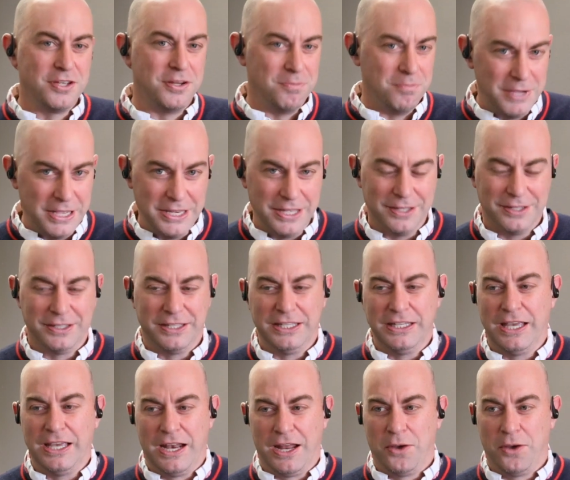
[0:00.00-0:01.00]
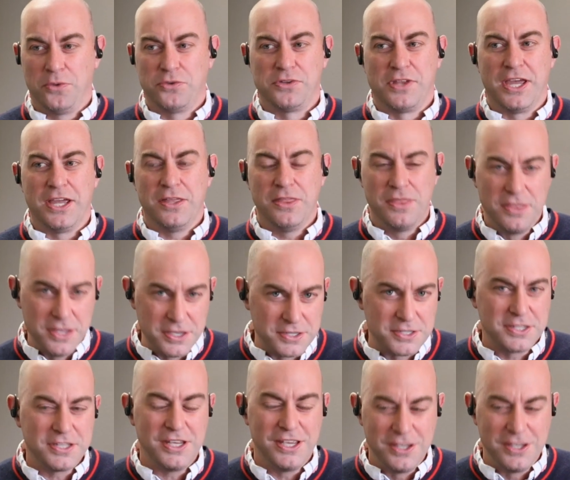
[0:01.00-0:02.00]
immediately and I was like,
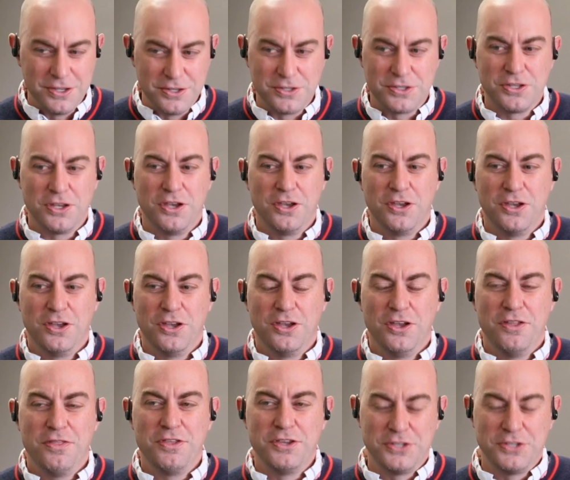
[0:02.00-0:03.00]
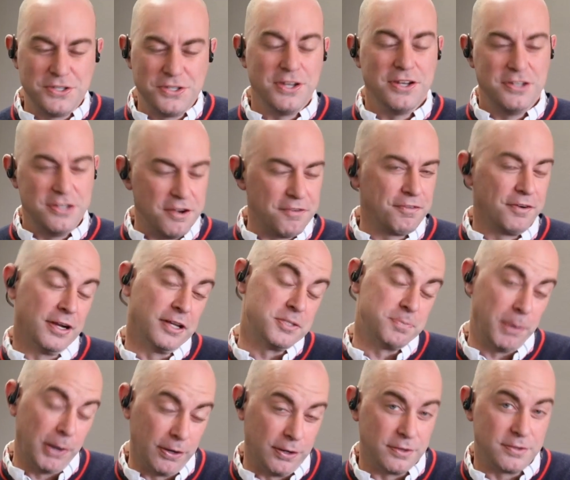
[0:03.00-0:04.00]
this is a different
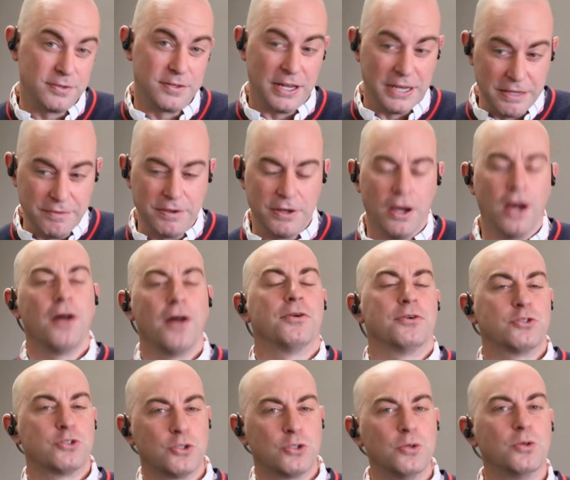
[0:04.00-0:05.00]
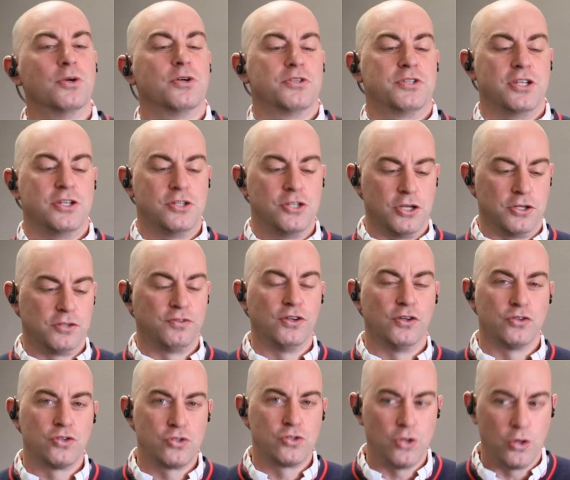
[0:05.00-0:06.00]
experience than even other scooters. It just
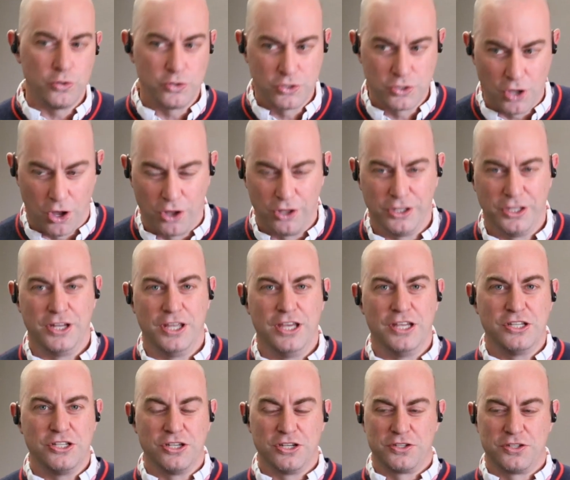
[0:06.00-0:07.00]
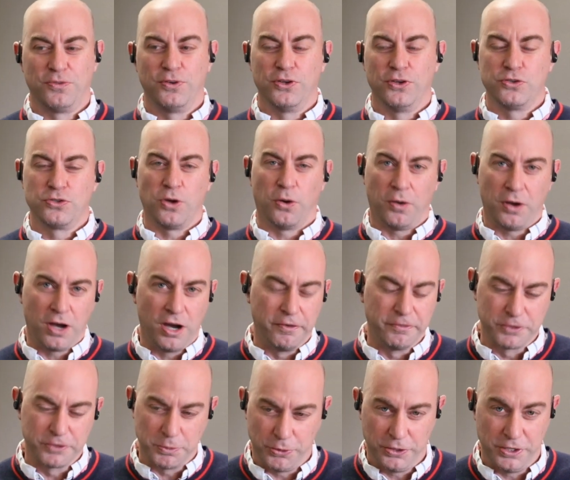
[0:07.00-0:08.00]
feels so solid. It just feels so
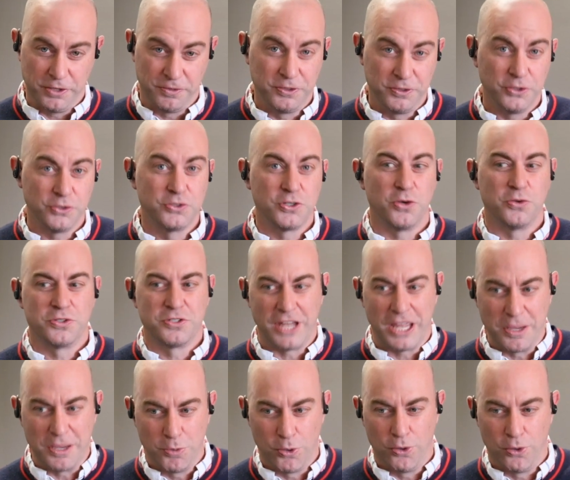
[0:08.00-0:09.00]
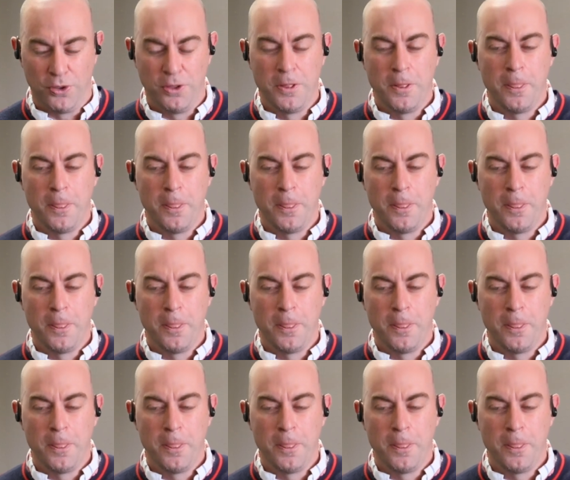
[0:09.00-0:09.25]
comfortable. It feels so stable.